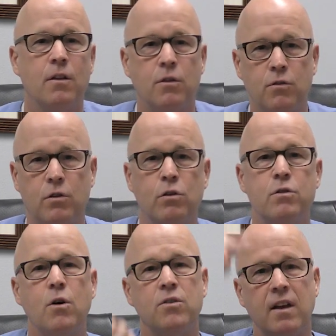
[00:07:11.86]
Those
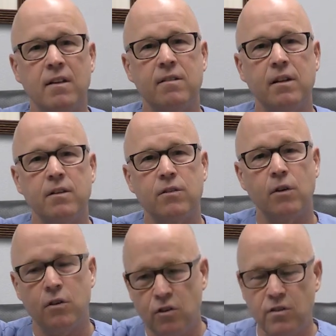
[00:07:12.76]
glucose insulin
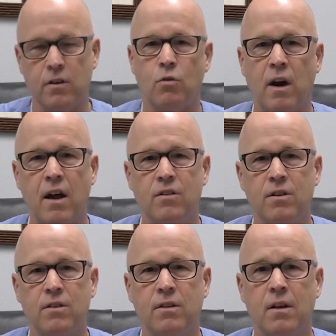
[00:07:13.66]
surges and
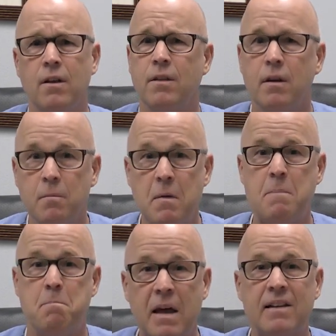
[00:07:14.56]
crashes, they're
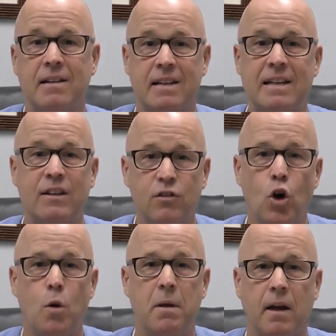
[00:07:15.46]
mentally
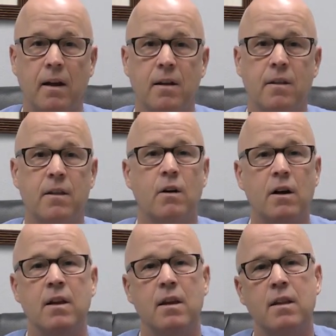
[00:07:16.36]
disturbing.
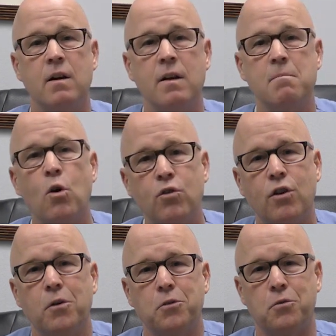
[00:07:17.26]
They're, they're emotional